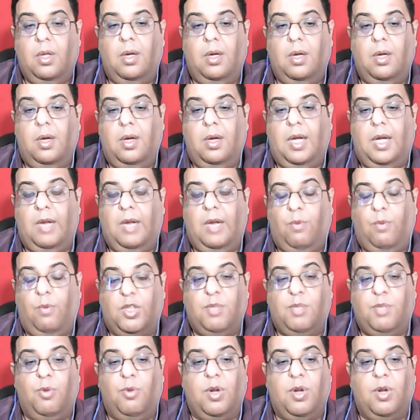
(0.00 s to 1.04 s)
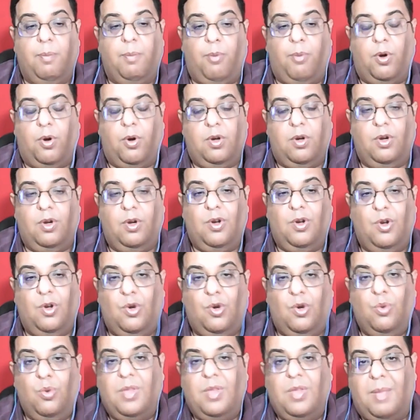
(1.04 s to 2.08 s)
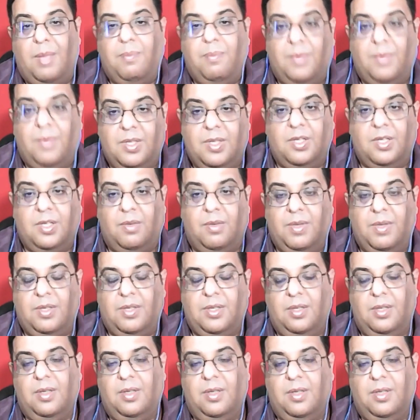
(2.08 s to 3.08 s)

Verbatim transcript: uh, and what's more important to them is the question.